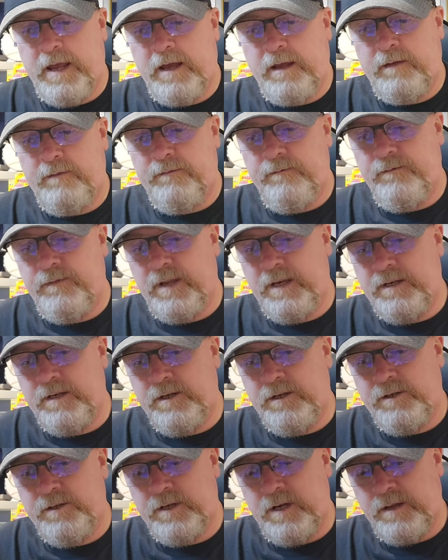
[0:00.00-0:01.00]
Deck
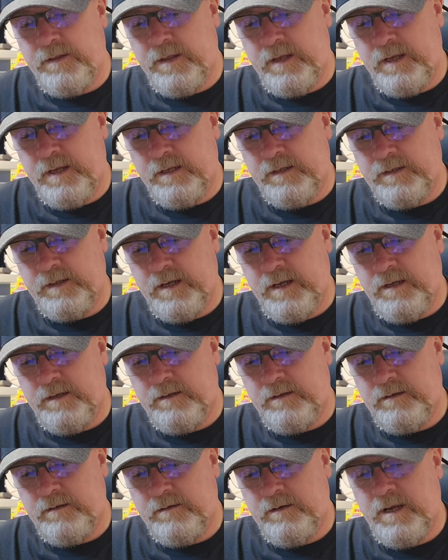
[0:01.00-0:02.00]
Vintage, I think it
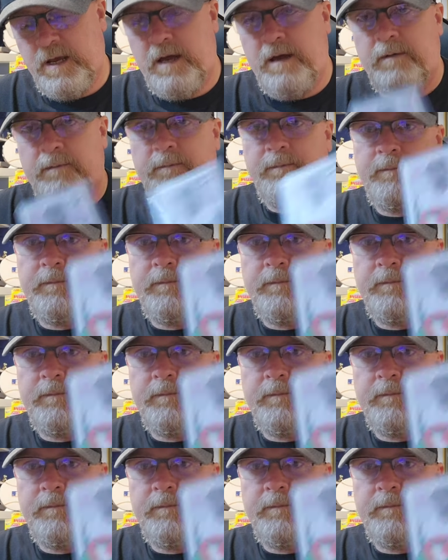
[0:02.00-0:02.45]
says. Yeah.